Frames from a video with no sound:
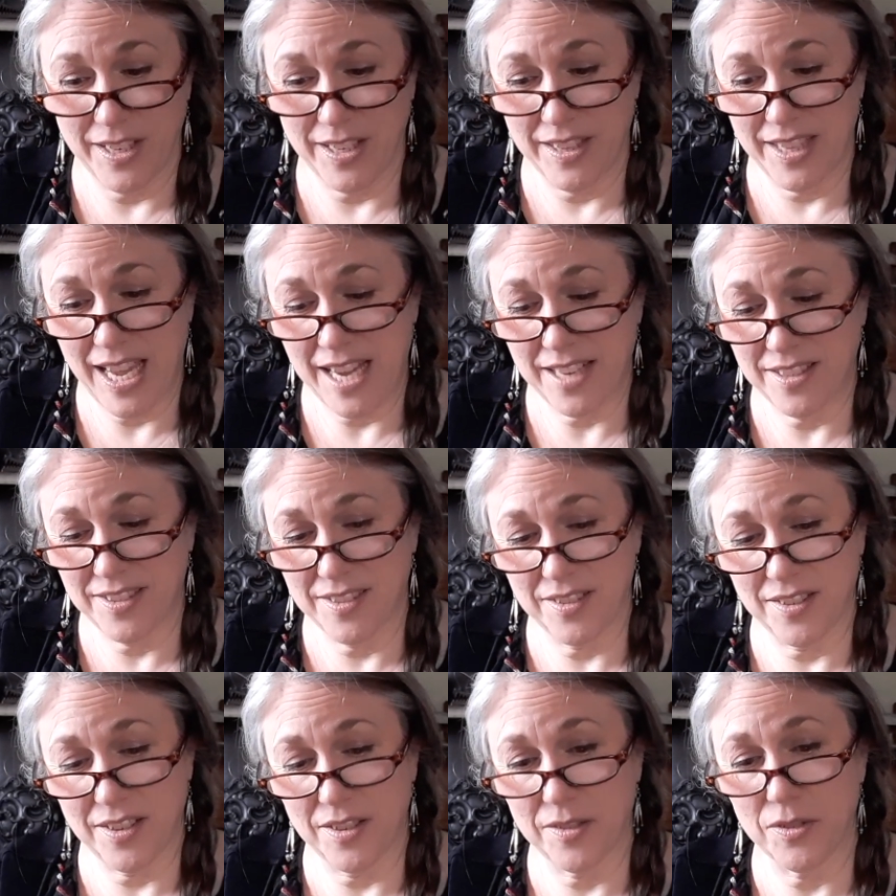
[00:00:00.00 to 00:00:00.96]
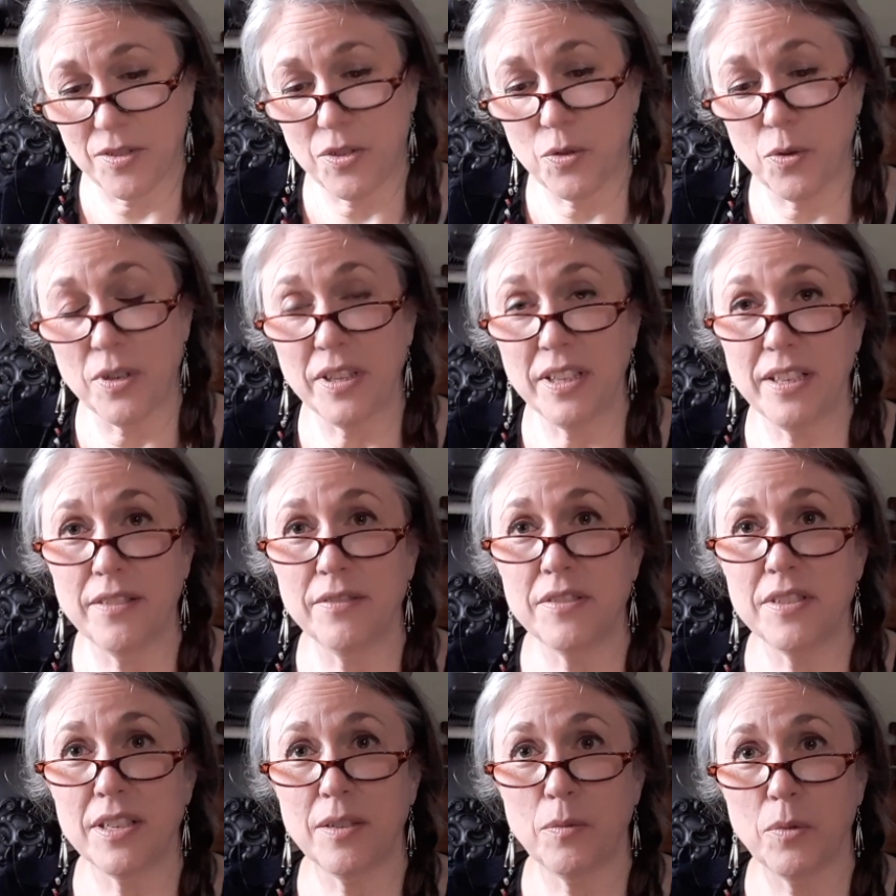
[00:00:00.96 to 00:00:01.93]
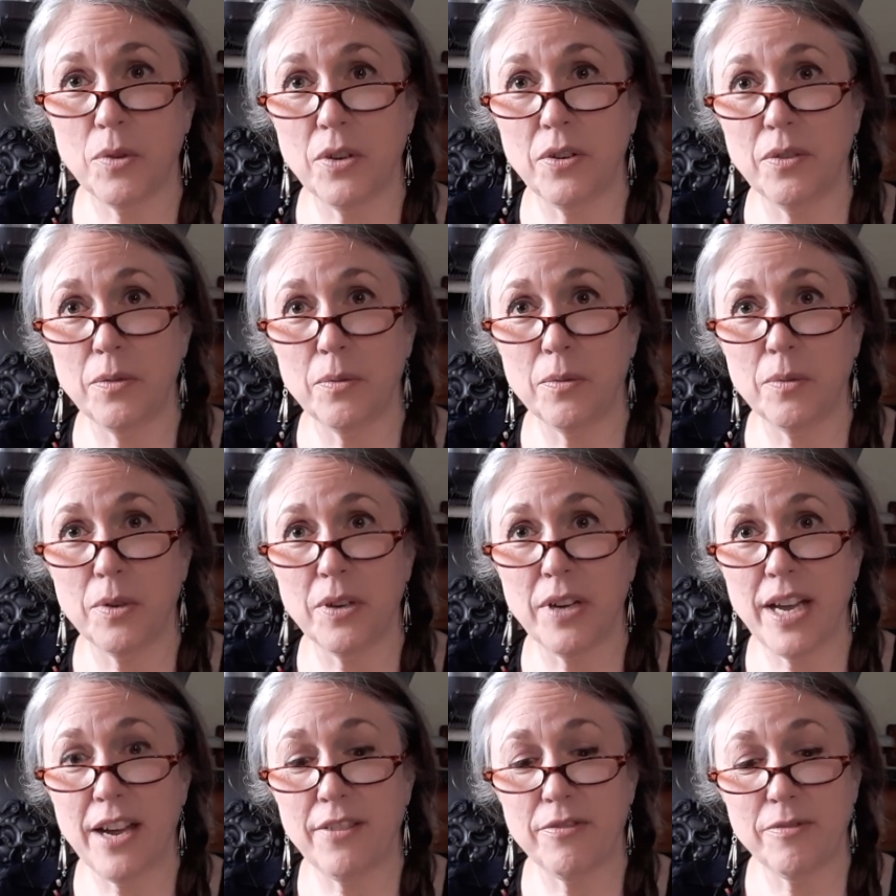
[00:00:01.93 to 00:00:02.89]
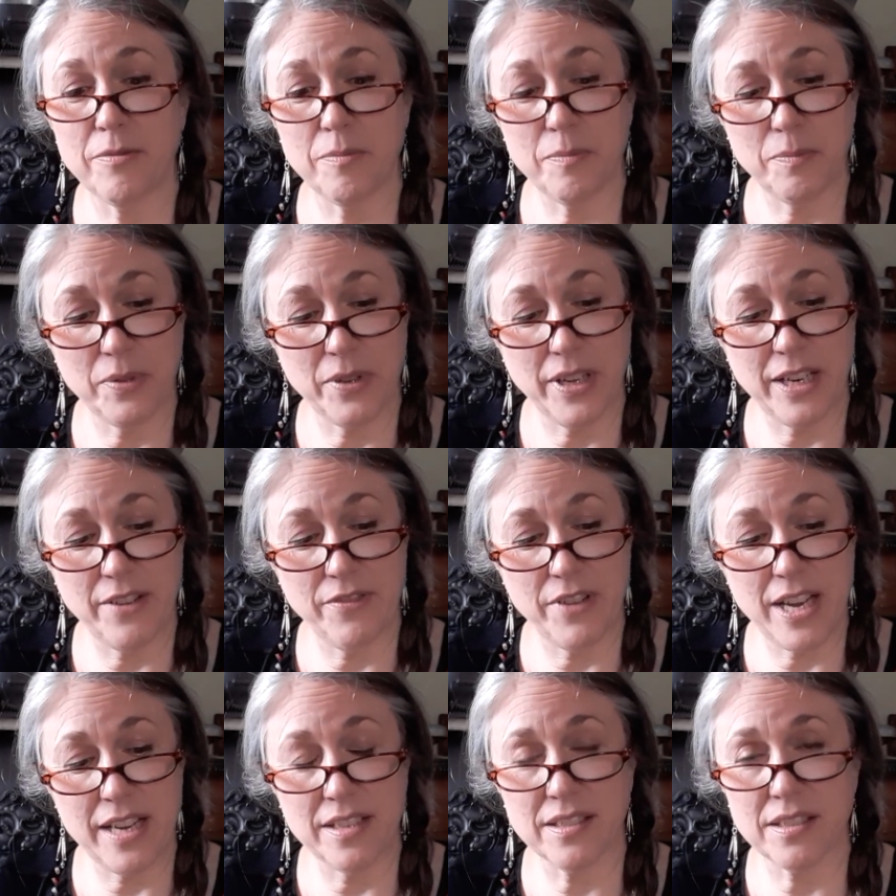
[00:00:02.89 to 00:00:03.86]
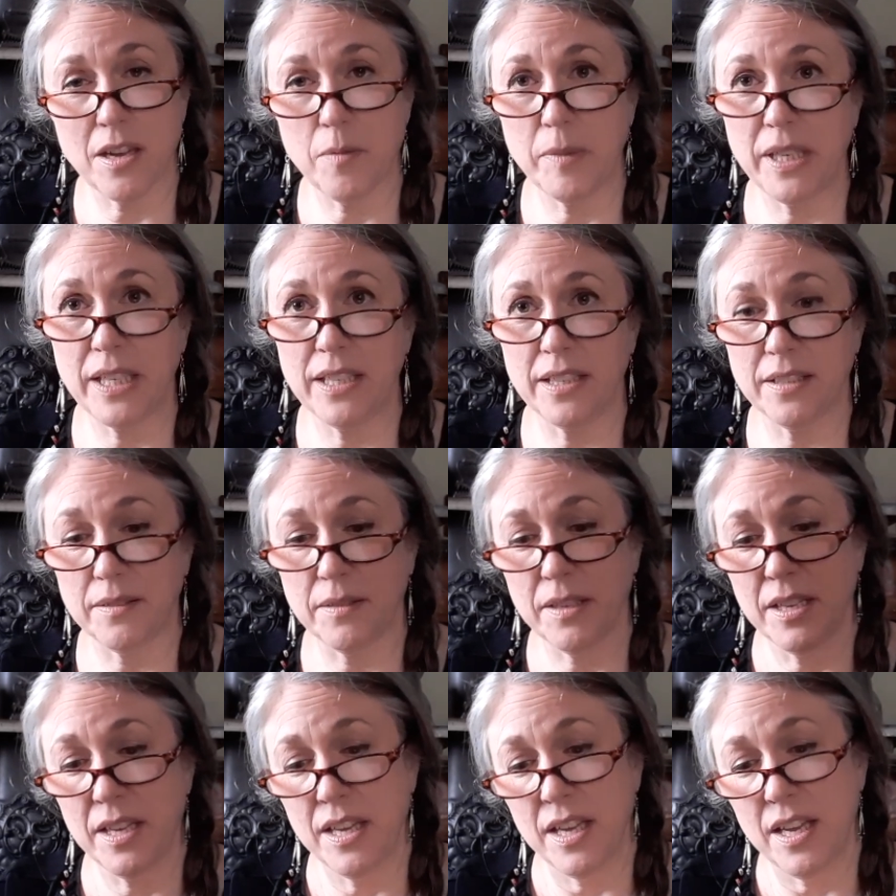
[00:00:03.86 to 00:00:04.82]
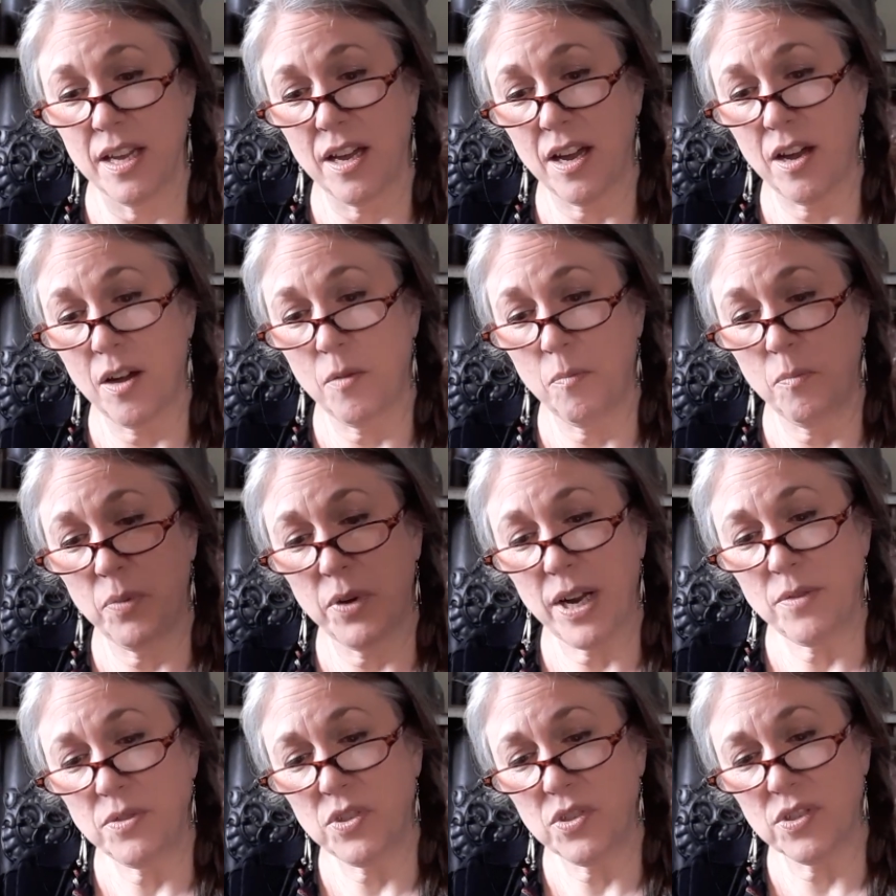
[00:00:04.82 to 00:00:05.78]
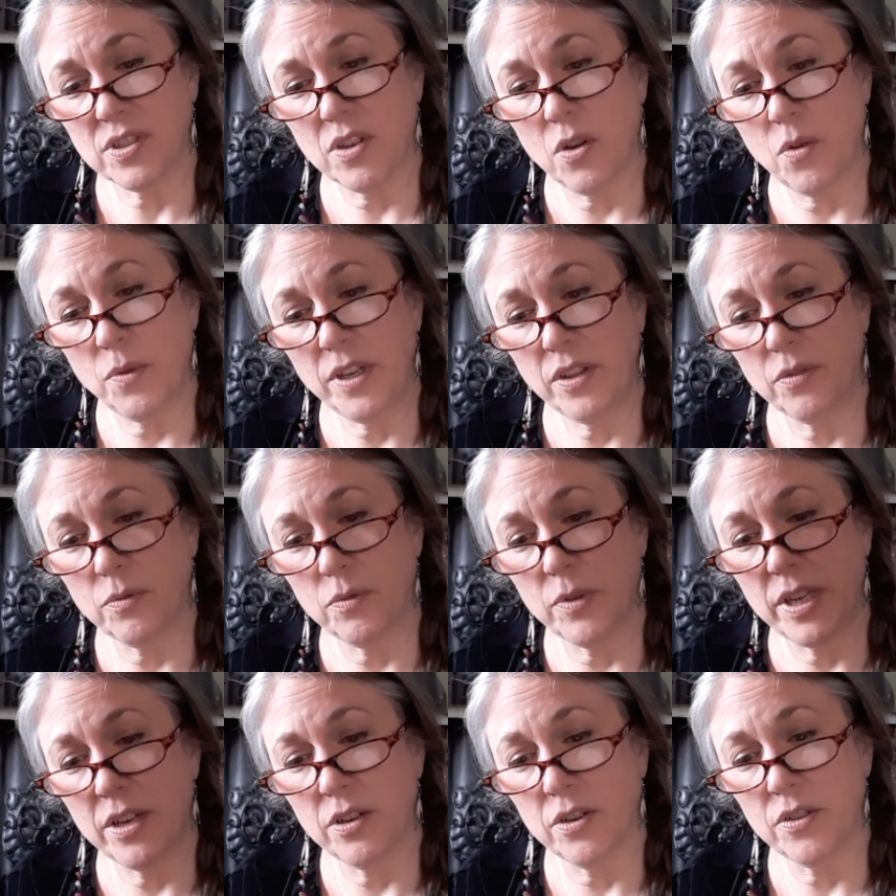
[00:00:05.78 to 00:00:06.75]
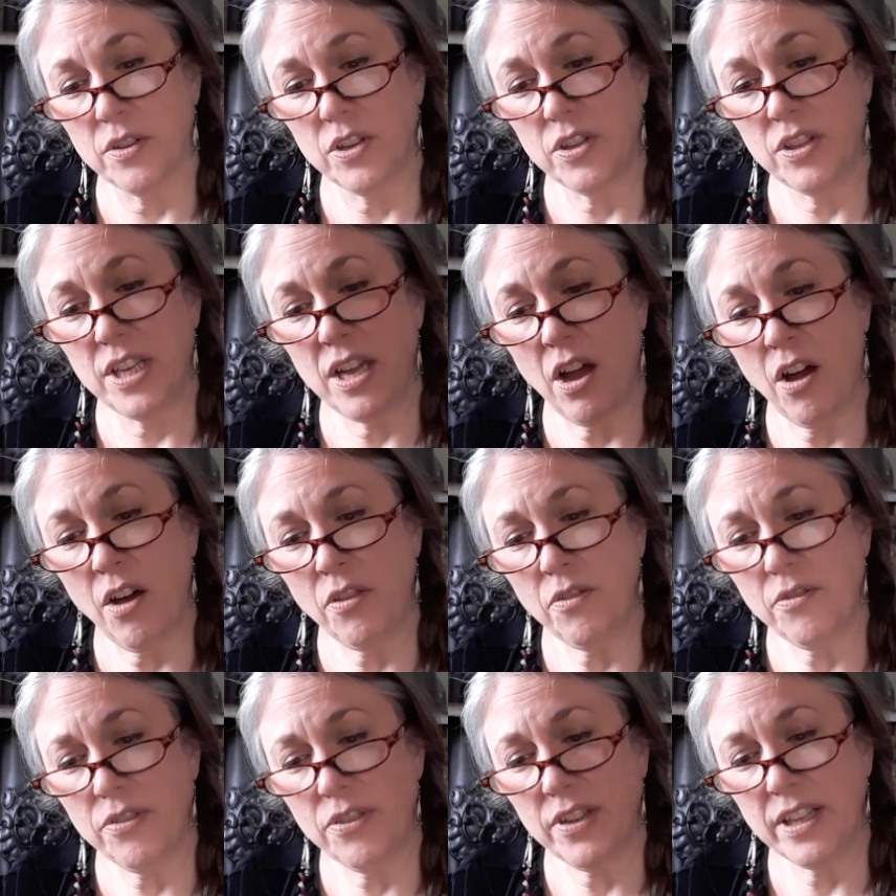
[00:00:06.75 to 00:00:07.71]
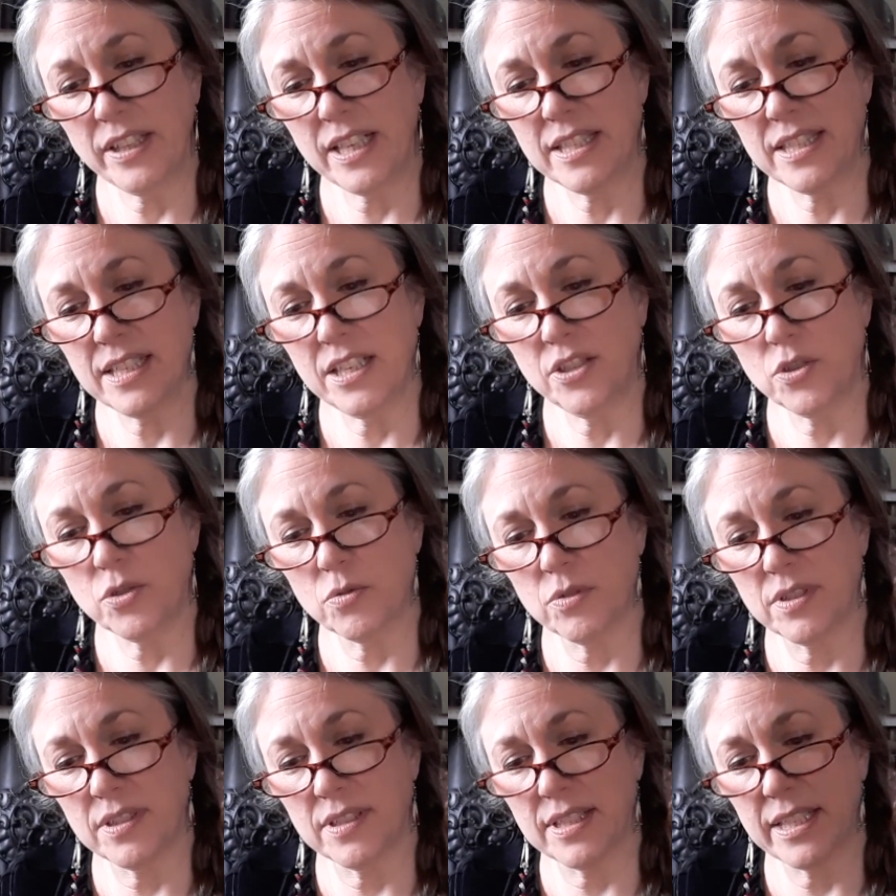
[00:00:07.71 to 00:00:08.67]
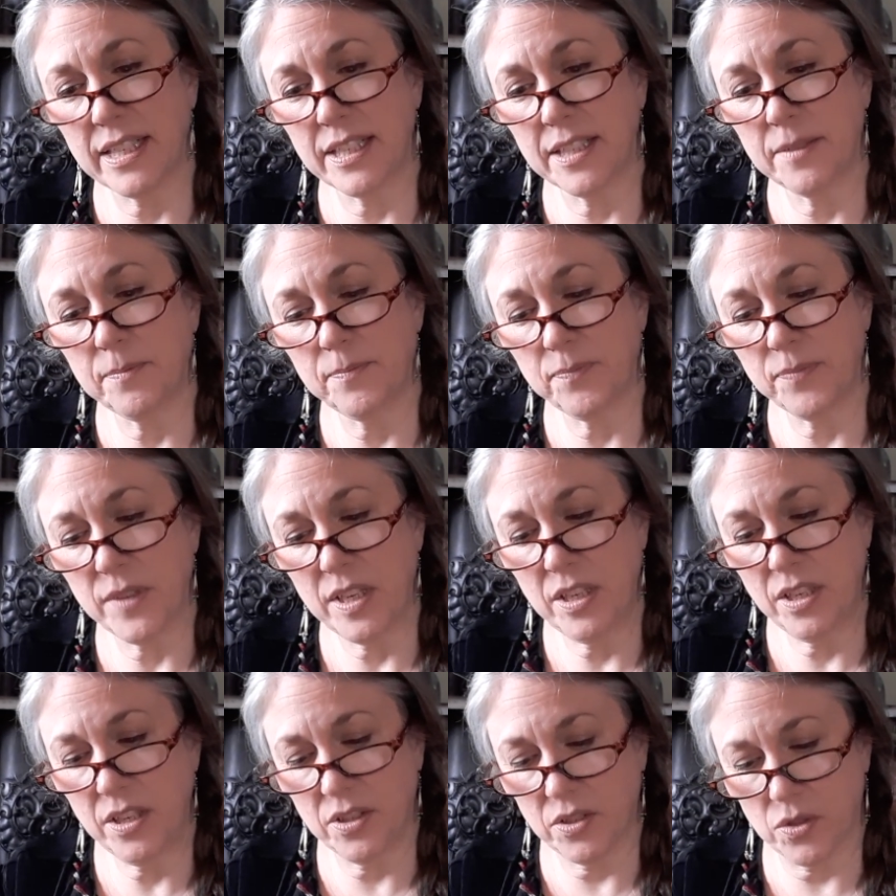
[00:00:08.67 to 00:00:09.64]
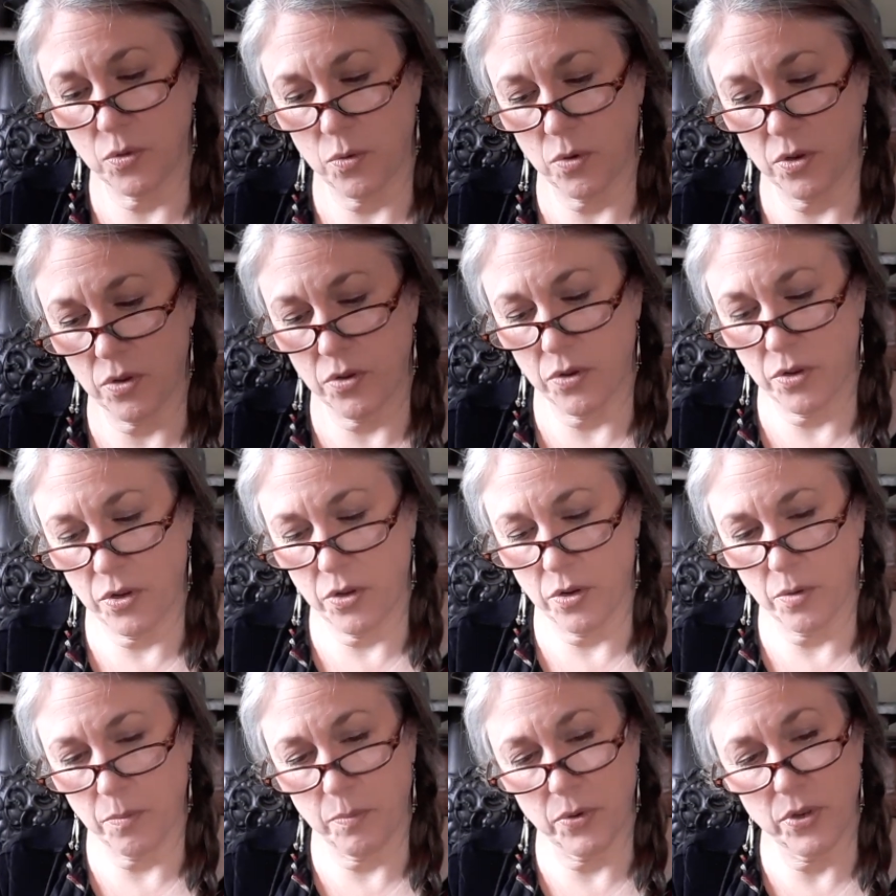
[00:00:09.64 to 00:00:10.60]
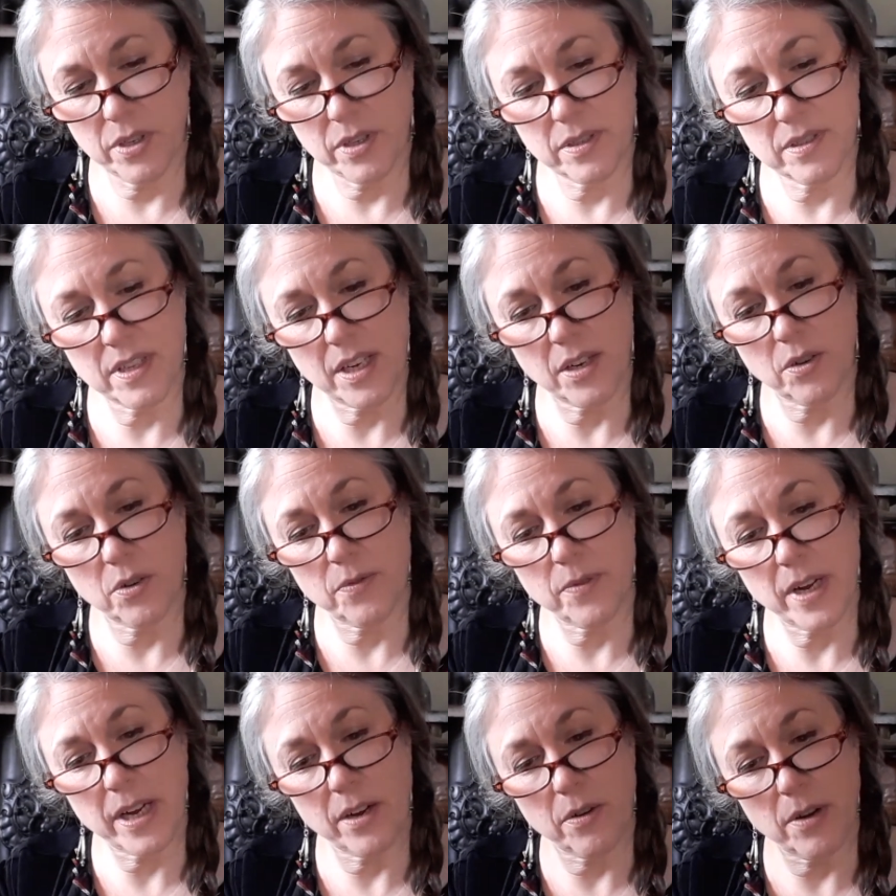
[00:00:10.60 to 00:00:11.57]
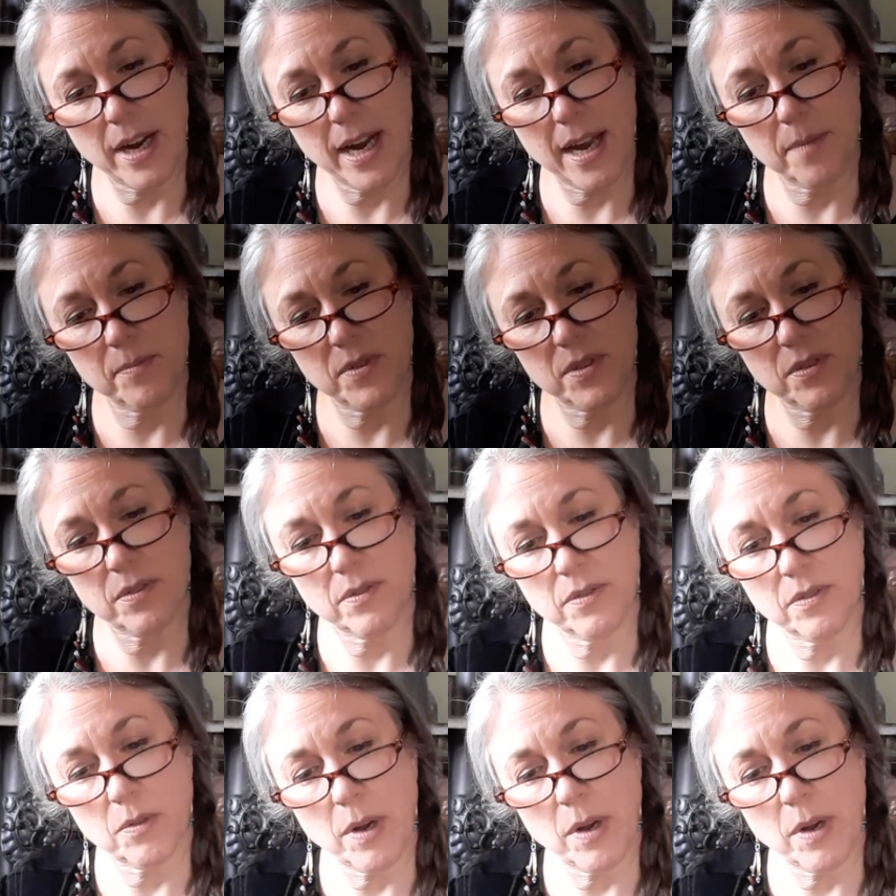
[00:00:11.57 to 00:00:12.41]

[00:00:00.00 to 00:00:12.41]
that's short-lived, and we'll have plenty of eggs coming in. But I was just going through here. The other thing that's interesting in historical cookbooks, I don't know if I grabbed the